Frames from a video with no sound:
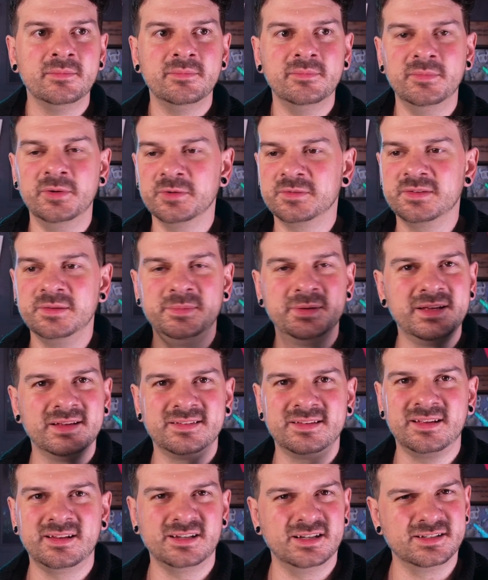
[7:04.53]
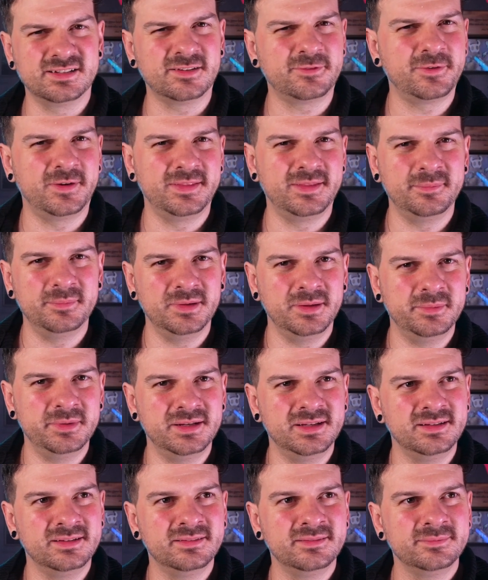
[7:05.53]
Mostly because I just find them
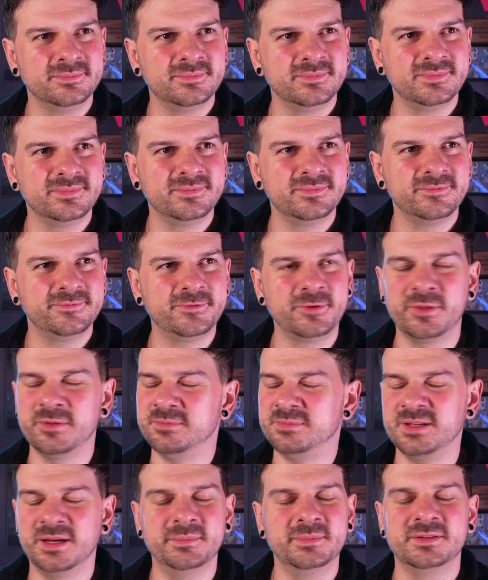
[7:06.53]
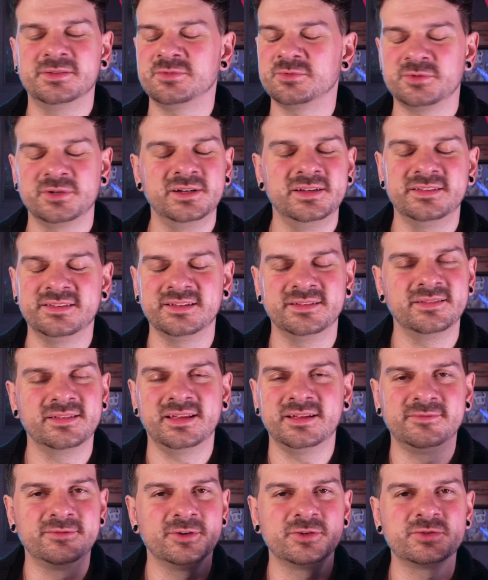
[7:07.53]
limiting for the dumbest reason.
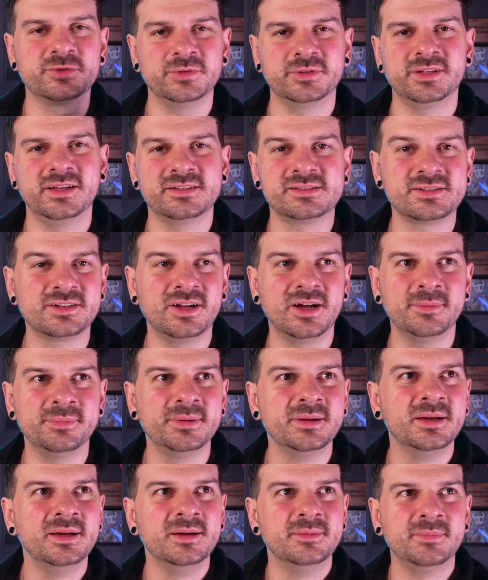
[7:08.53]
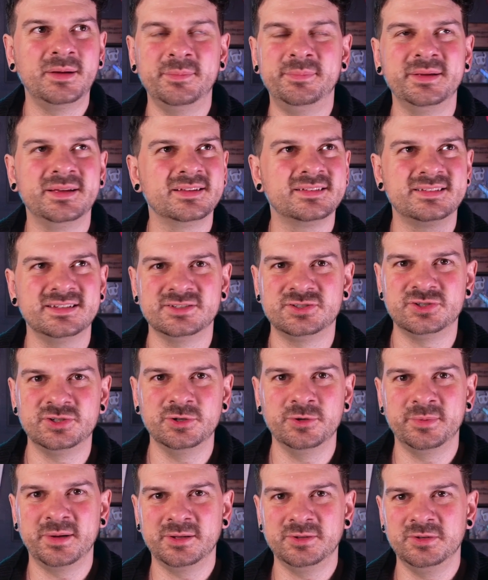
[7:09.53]
Like virtual desktop, my biggest
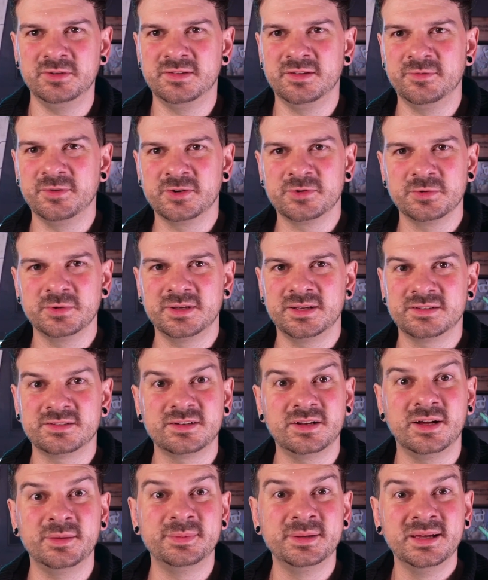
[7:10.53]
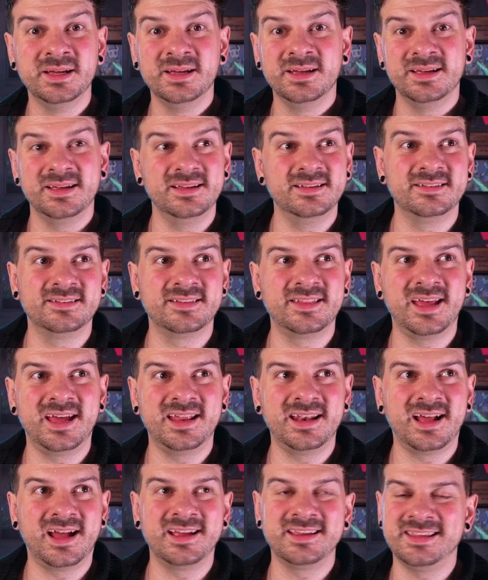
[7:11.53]
issue about using virtual desktop is
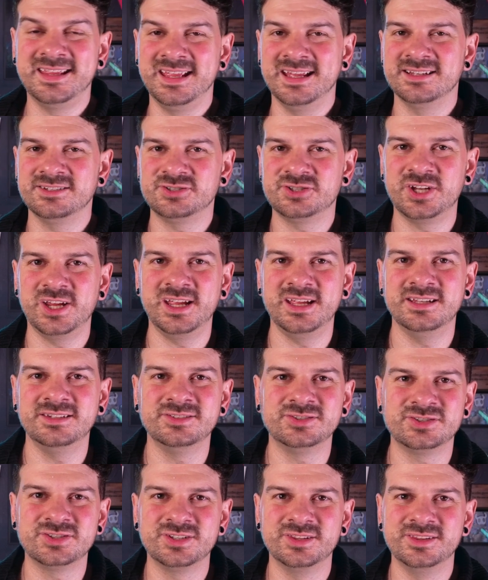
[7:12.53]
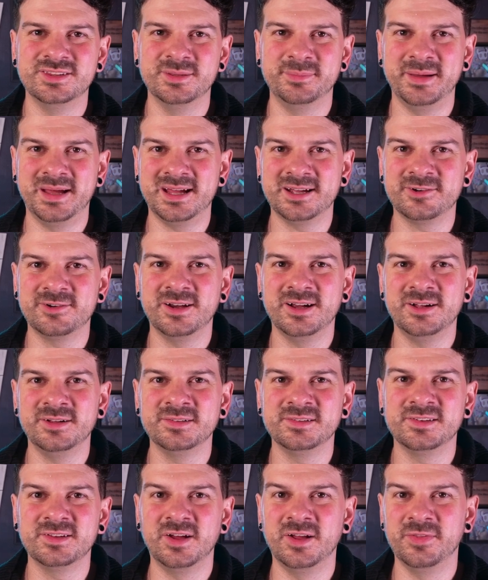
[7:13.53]
that I can't change the
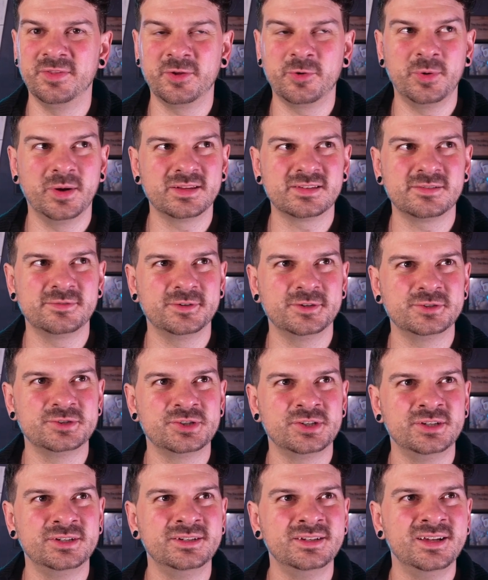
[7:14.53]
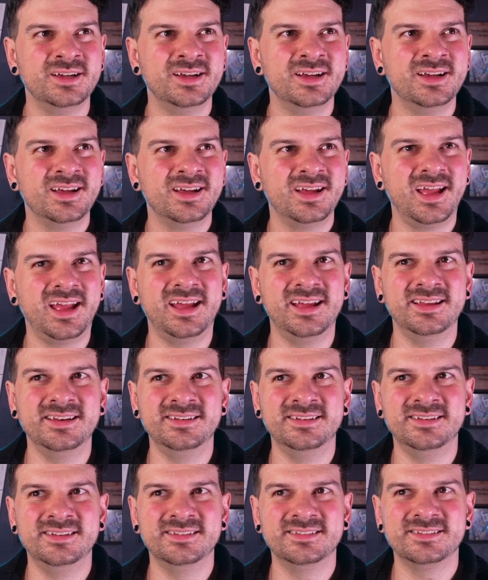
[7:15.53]
backgrounds on the Quest version.
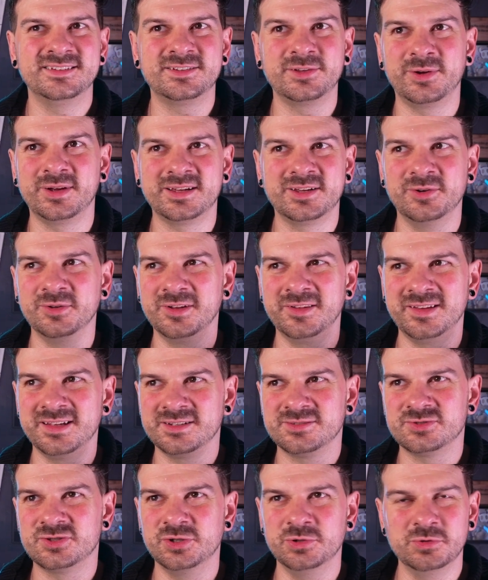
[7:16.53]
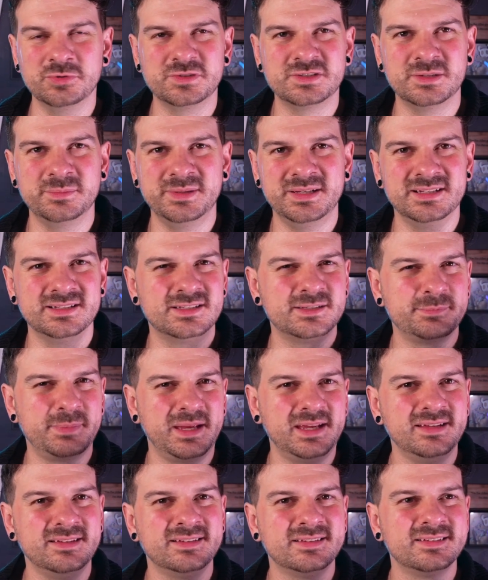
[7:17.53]
And so I can only like choose to be in
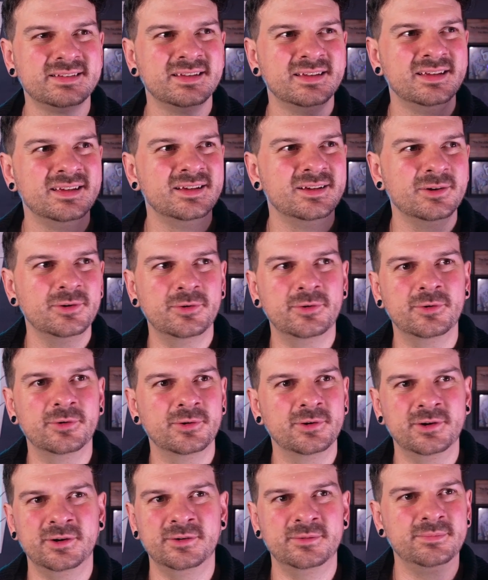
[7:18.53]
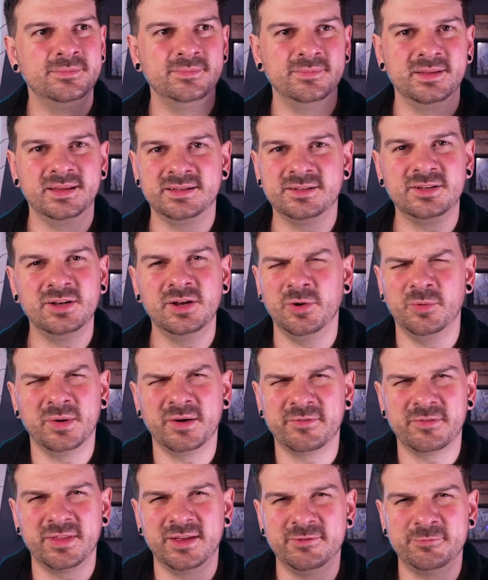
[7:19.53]
space or like,
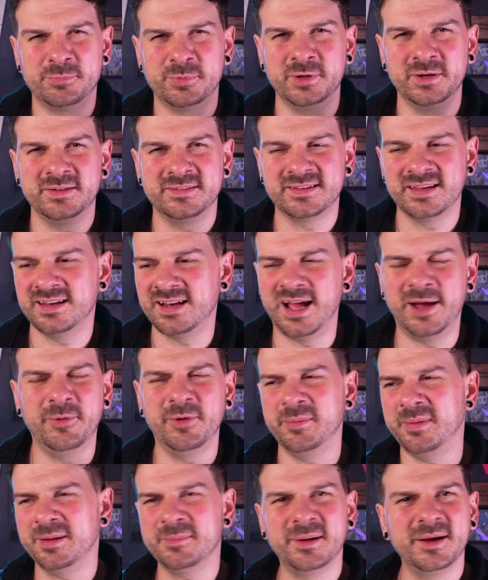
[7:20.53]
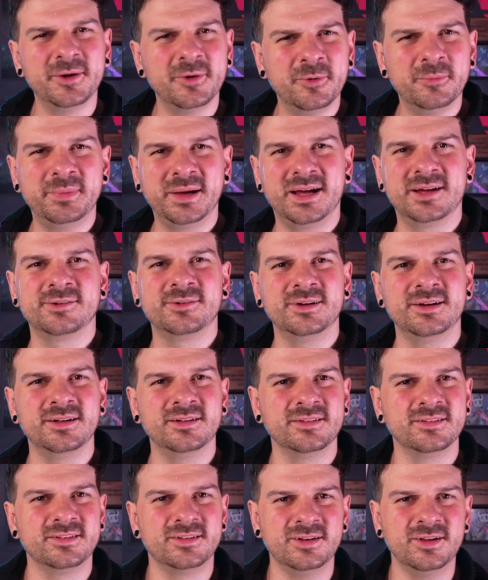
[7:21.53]
whatever they've preset. I want to make my own
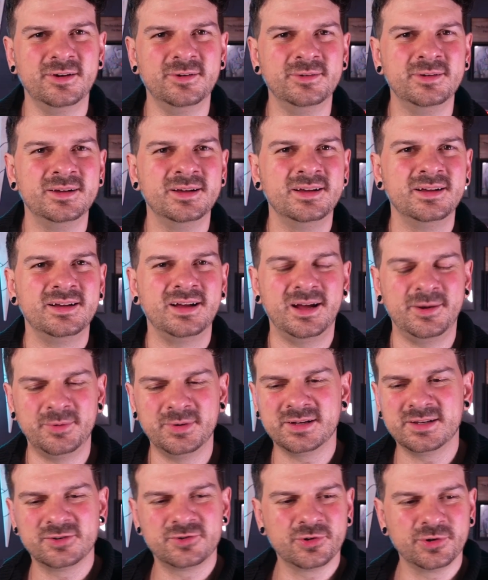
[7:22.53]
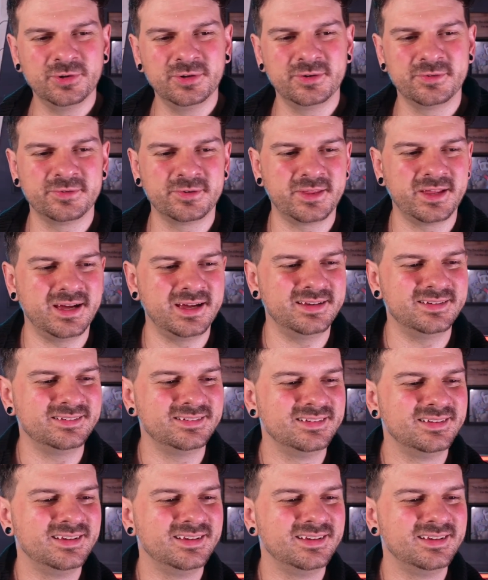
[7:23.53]
backgrounds, I want control over that.